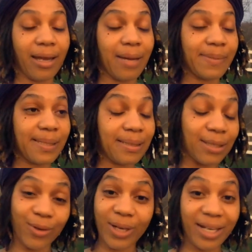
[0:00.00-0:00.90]
and I'm
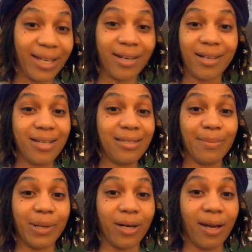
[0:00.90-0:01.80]
still going to get a
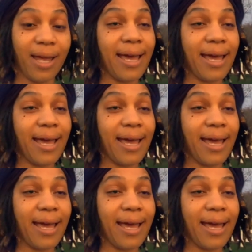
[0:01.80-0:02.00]
customer.